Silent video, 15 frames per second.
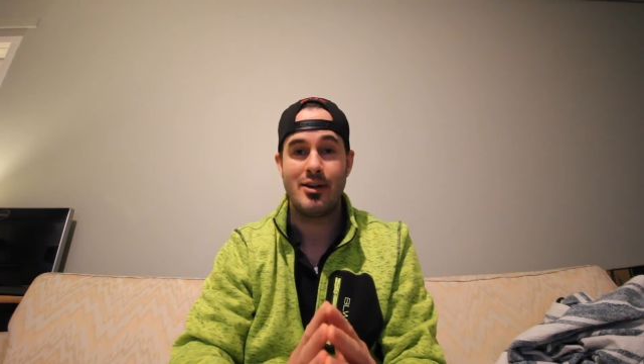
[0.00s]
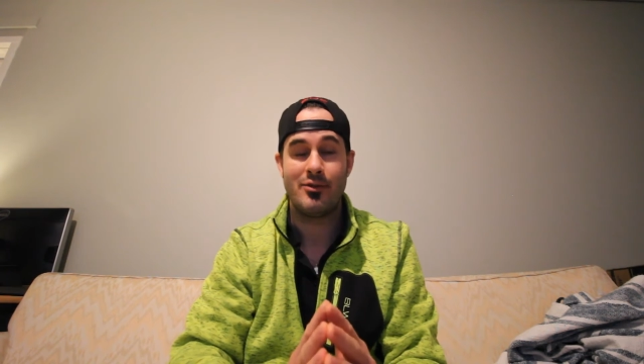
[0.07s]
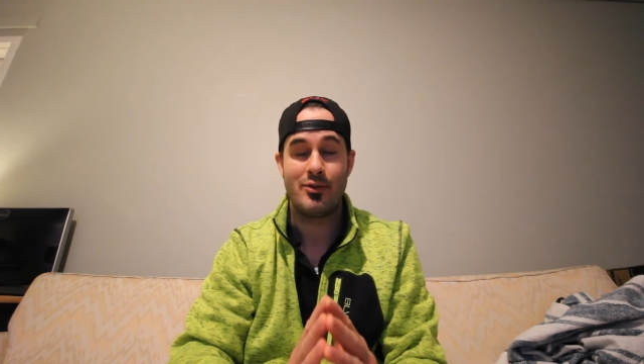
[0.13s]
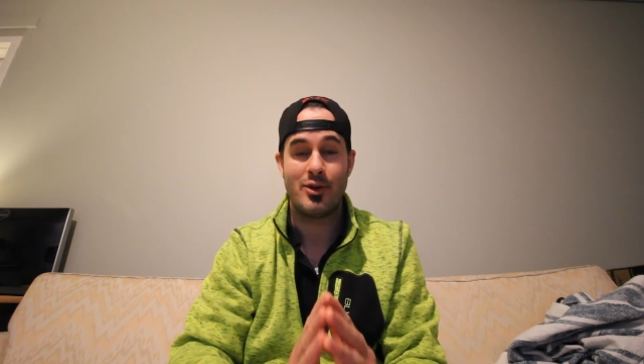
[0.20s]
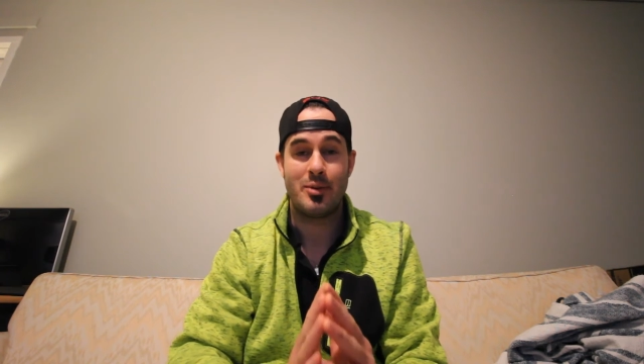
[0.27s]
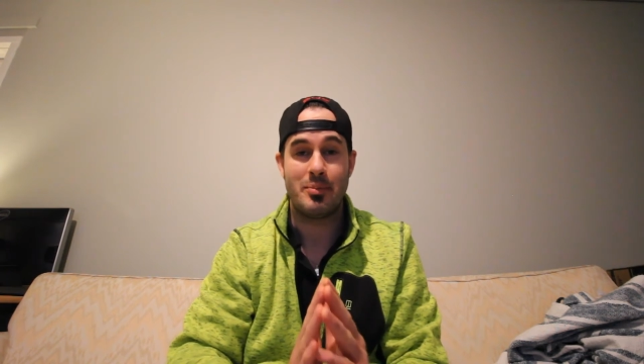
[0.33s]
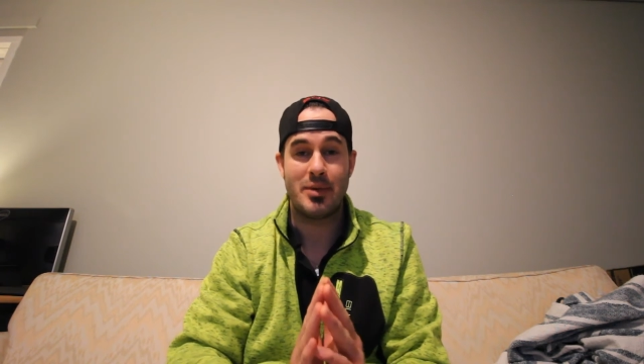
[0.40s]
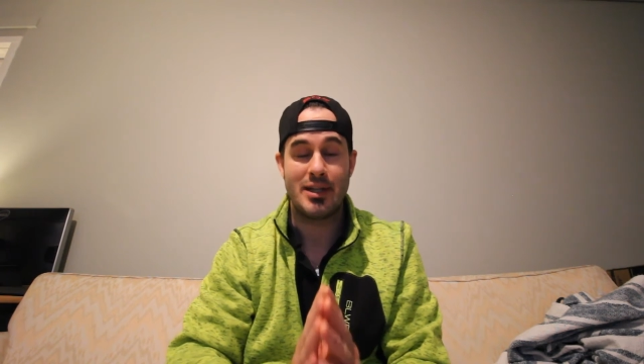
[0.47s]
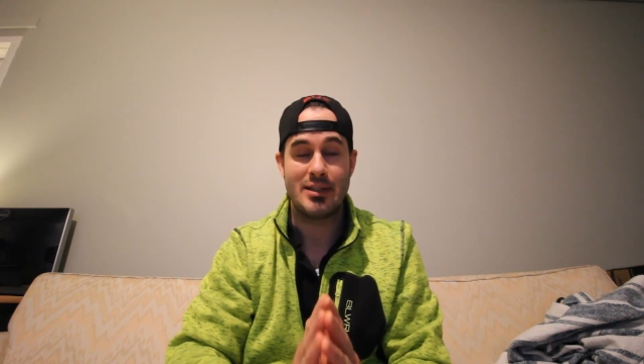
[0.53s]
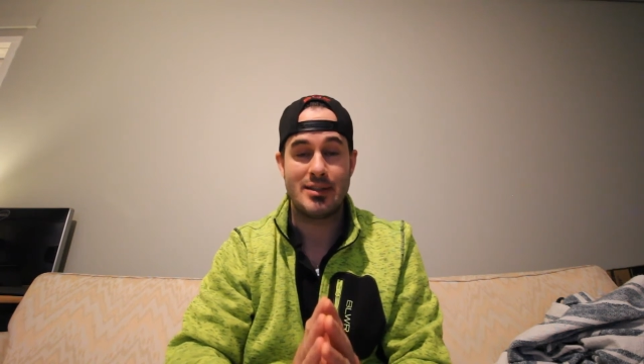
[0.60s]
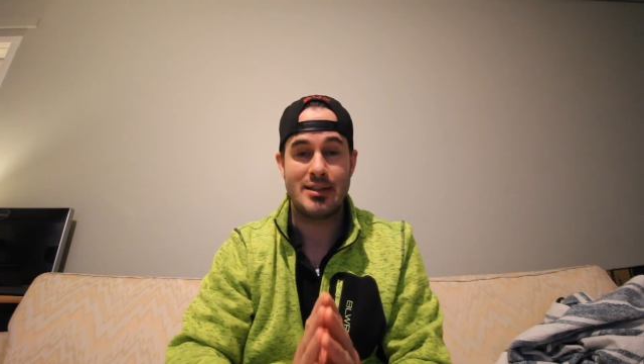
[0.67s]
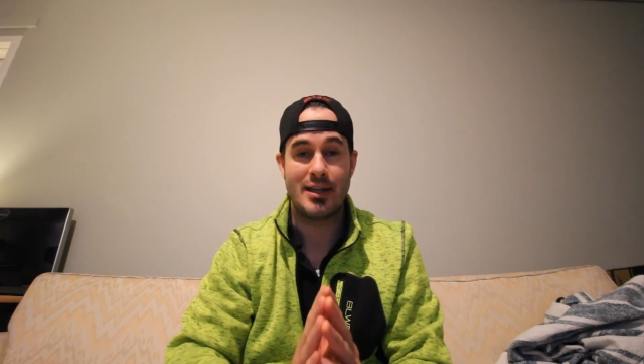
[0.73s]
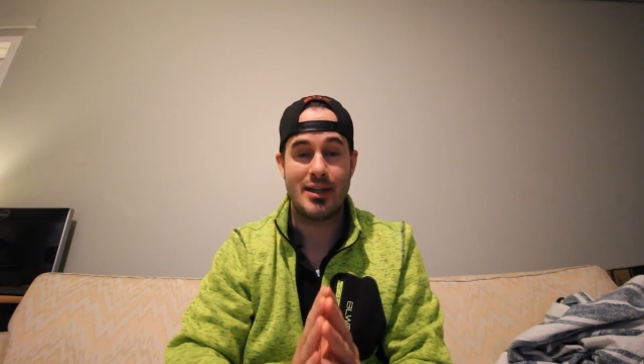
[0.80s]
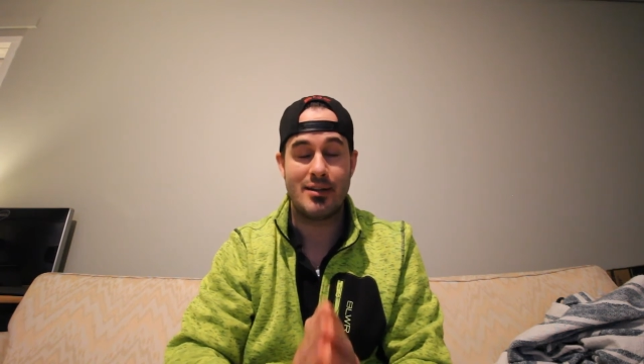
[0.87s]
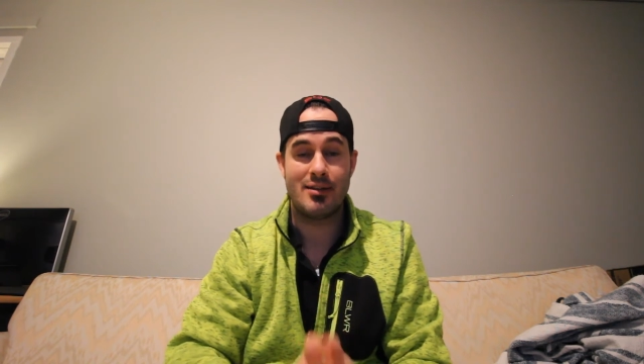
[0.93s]
from my
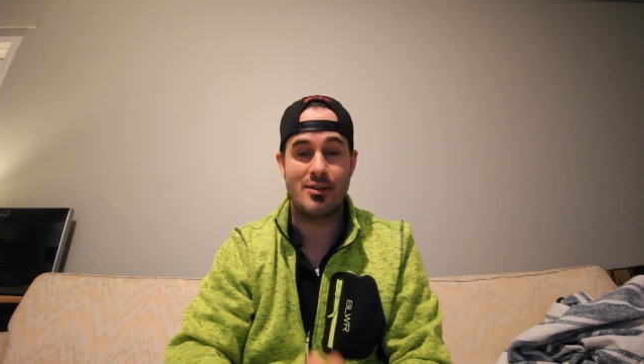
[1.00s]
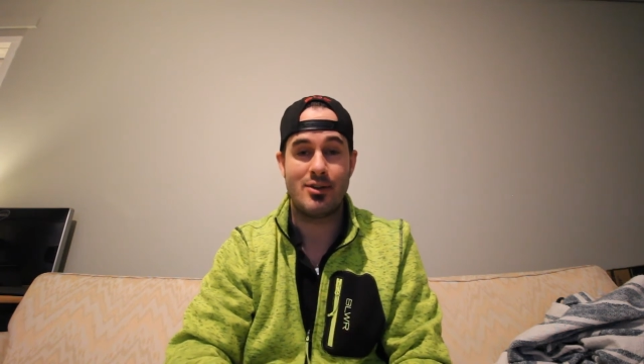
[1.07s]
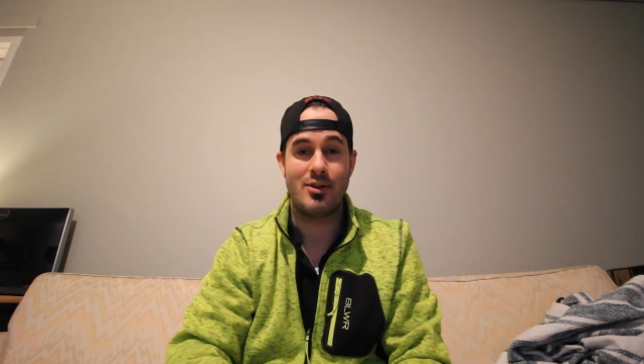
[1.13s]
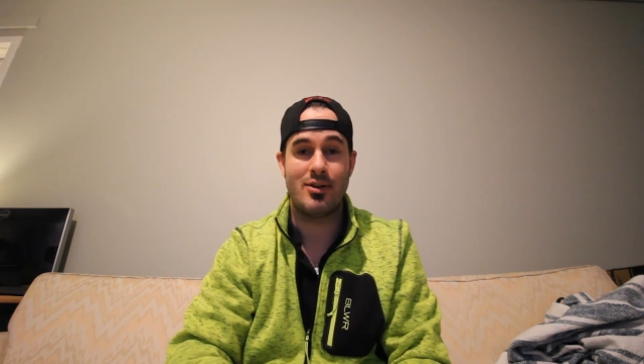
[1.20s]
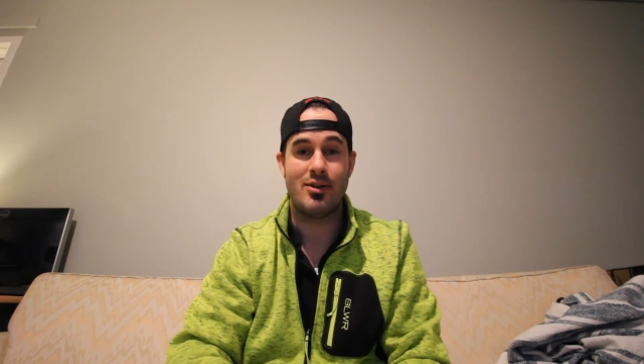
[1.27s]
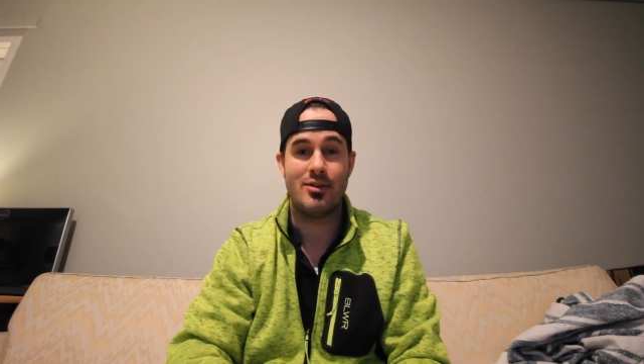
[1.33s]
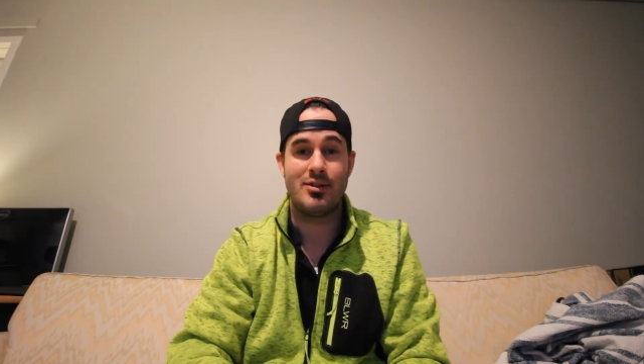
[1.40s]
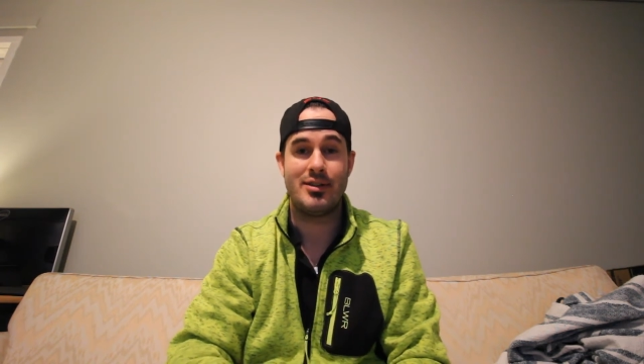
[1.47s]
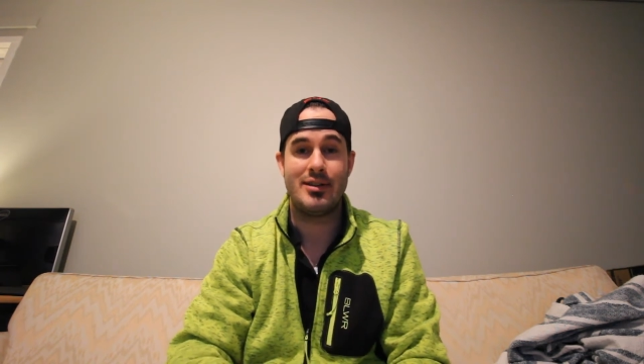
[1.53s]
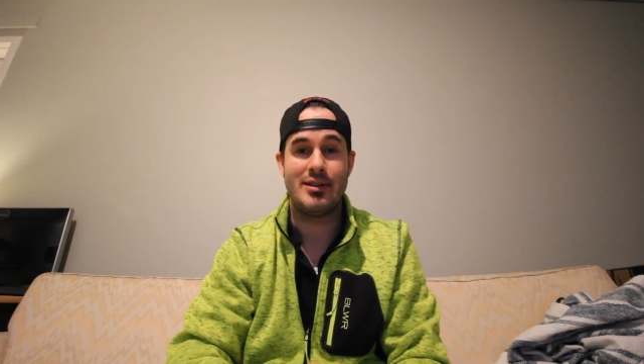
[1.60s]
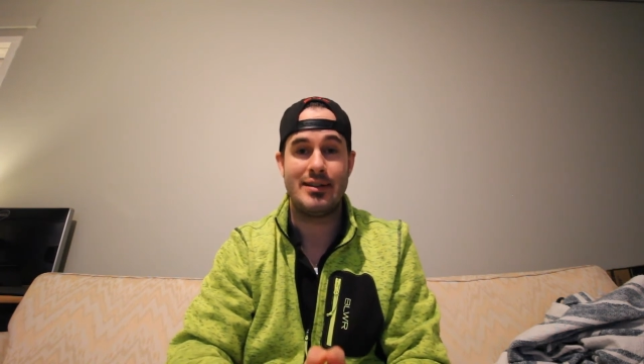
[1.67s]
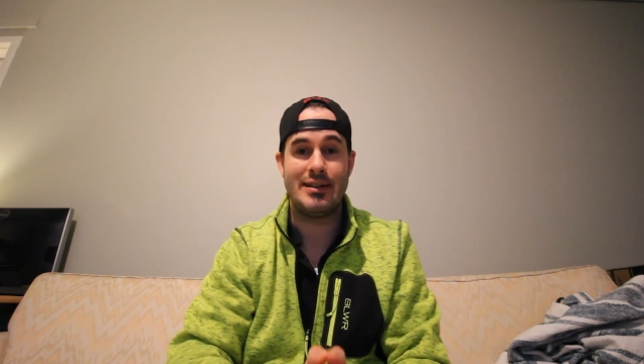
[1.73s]
channel called